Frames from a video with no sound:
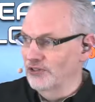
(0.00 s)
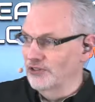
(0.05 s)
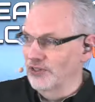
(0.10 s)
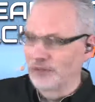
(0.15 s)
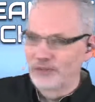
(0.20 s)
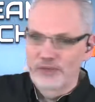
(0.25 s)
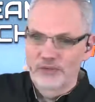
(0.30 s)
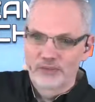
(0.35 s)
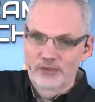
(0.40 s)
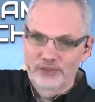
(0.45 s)

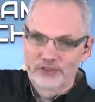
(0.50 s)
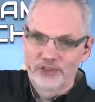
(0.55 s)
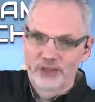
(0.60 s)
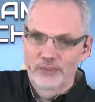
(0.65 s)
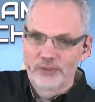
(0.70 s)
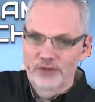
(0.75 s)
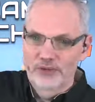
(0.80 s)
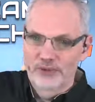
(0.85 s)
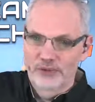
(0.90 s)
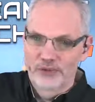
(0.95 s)
something where
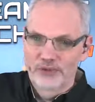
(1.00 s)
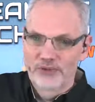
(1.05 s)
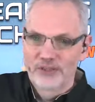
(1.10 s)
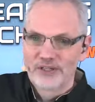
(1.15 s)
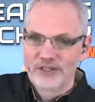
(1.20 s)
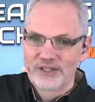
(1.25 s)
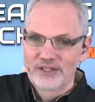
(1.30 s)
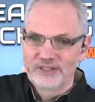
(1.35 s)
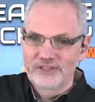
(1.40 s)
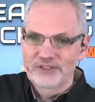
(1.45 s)
somebody will
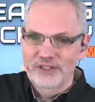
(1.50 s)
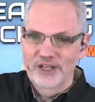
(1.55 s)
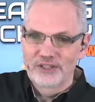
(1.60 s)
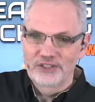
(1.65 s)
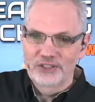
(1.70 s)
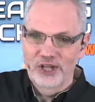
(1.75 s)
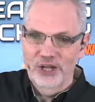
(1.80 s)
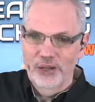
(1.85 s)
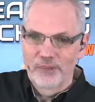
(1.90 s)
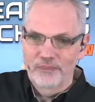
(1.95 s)

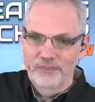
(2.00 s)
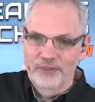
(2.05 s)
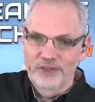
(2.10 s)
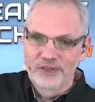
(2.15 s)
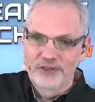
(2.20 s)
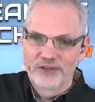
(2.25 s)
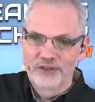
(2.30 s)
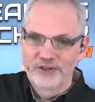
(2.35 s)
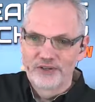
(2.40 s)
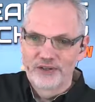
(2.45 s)
touch up
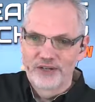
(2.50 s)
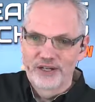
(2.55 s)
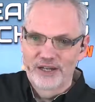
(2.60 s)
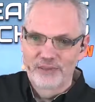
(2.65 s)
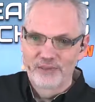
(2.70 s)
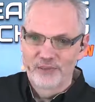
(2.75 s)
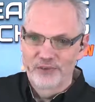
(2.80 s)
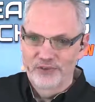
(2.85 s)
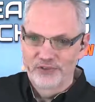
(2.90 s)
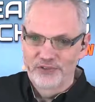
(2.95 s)
here and then
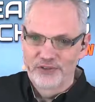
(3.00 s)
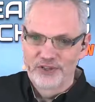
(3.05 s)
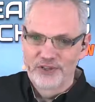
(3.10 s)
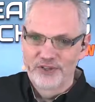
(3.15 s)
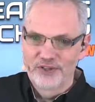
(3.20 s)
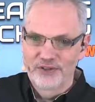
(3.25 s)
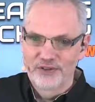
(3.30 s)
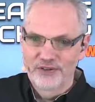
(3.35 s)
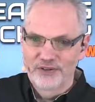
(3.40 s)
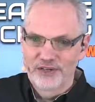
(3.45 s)
move
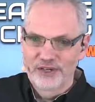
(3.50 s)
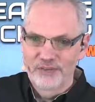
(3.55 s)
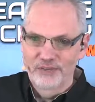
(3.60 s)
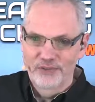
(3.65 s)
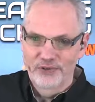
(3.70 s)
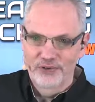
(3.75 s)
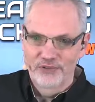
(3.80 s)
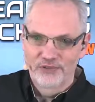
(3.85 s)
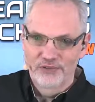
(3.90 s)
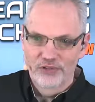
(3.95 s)
here and then
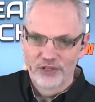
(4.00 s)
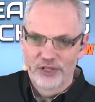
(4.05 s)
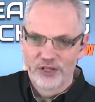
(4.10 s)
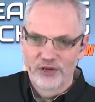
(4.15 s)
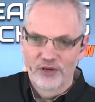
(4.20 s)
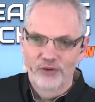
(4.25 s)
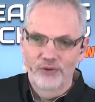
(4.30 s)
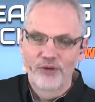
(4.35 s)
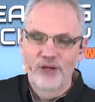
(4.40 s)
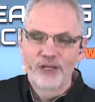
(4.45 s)
move
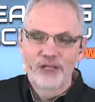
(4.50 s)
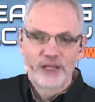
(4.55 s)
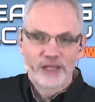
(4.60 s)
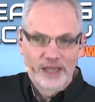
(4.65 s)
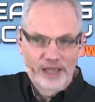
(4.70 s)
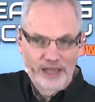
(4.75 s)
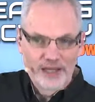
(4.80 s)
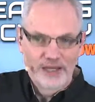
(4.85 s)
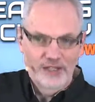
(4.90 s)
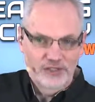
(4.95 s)
low,
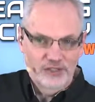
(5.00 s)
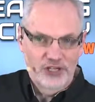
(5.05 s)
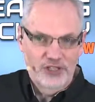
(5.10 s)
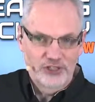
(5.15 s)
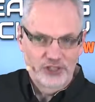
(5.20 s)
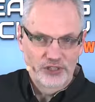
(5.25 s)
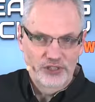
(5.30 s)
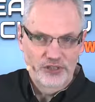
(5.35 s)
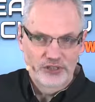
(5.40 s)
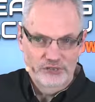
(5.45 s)
and they're
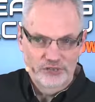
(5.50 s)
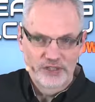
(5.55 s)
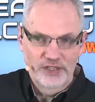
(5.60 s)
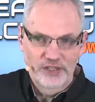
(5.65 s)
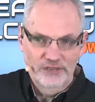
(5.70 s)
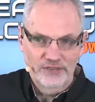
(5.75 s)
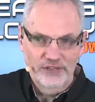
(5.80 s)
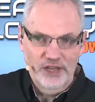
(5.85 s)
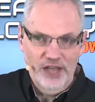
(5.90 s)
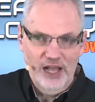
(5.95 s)
touching three
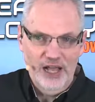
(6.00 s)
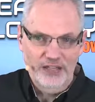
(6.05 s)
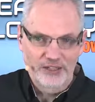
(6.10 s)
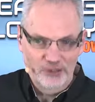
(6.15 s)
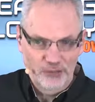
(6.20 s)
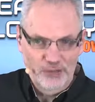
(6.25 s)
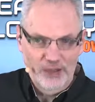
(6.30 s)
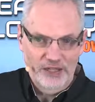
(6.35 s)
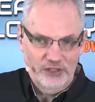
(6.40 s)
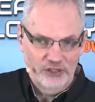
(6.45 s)
different
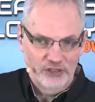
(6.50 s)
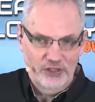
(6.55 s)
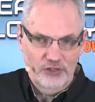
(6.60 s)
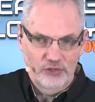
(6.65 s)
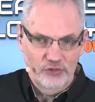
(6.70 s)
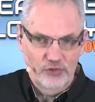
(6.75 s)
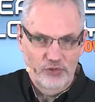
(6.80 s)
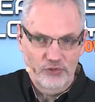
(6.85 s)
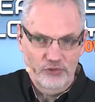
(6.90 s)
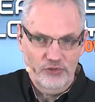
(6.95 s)
hotspots that
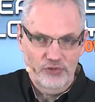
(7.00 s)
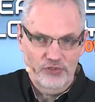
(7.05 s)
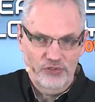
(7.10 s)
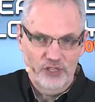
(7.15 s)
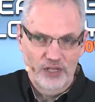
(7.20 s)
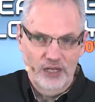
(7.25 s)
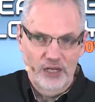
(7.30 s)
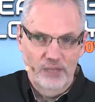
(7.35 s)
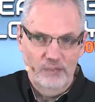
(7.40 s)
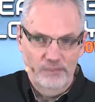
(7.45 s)
are all
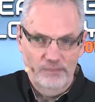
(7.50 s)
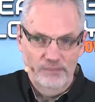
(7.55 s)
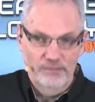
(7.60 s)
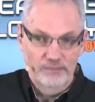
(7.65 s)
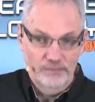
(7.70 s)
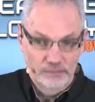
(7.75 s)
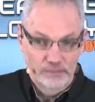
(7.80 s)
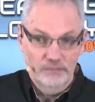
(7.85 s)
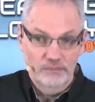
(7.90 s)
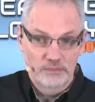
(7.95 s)
set up
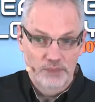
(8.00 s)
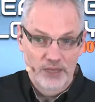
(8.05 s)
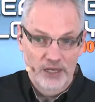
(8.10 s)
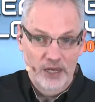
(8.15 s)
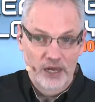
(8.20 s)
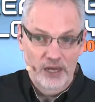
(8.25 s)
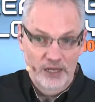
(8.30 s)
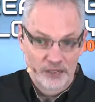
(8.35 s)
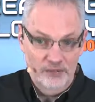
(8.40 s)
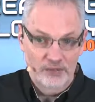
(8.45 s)

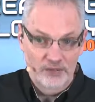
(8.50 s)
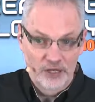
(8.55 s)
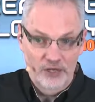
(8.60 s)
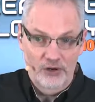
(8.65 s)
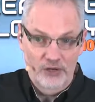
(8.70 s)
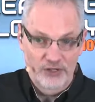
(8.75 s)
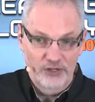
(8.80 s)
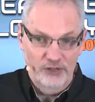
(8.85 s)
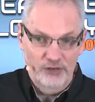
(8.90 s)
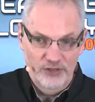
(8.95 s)
behind,
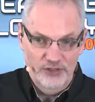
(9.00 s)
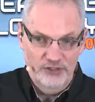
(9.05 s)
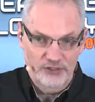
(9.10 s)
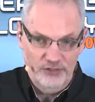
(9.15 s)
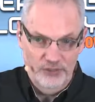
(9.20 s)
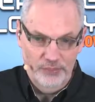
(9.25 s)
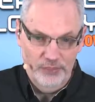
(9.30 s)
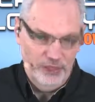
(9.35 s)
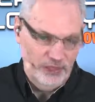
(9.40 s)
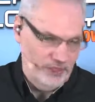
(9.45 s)
on a green
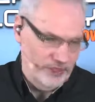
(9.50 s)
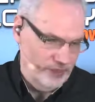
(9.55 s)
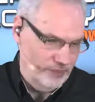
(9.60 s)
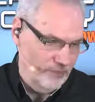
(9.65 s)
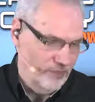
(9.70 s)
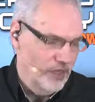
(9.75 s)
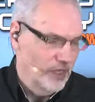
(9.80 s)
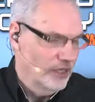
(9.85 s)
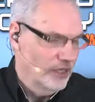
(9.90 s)
screen behind them.